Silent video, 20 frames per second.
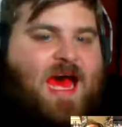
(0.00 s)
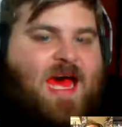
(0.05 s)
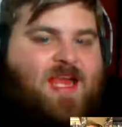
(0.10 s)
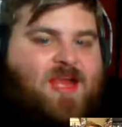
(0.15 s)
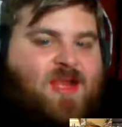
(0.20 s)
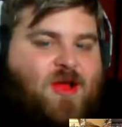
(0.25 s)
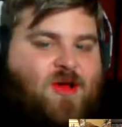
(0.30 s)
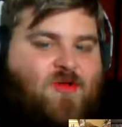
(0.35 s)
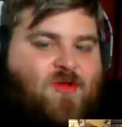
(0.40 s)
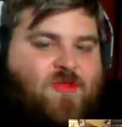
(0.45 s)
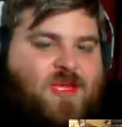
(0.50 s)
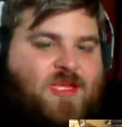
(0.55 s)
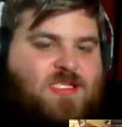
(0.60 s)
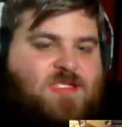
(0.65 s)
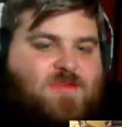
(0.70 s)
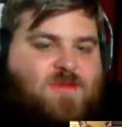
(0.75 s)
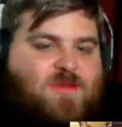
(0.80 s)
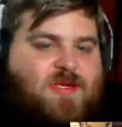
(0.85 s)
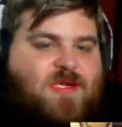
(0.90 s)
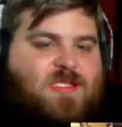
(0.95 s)
I know
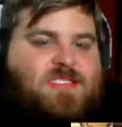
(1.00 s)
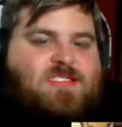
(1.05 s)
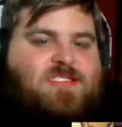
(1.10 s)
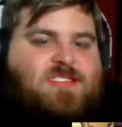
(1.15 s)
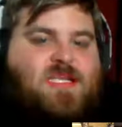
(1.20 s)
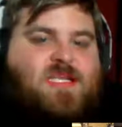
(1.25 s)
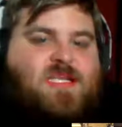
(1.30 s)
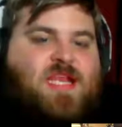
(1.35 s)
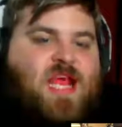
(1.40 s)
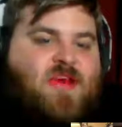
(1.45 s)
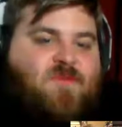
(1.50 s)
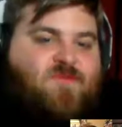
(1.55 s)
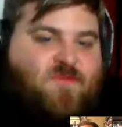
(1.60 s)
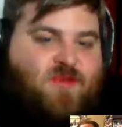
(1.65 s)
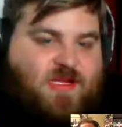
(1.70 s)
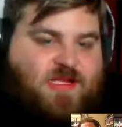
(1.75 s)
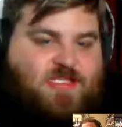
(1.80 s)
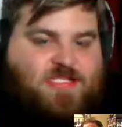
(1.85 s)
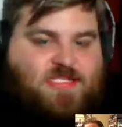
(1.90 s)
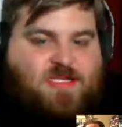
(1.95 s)
this because it's a
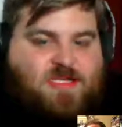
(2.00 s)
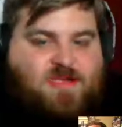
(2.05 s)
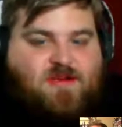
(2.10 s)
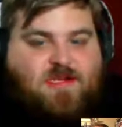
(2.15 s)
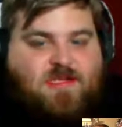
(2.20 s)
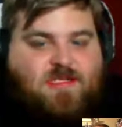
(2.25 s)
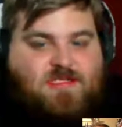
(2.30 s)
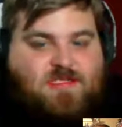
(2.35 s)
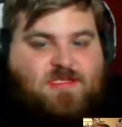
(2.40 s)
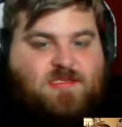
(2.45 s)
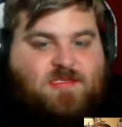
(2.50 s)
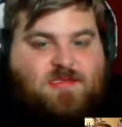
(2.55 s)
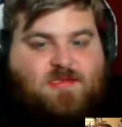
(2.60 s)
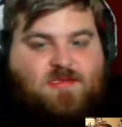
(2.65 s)
Netflix series.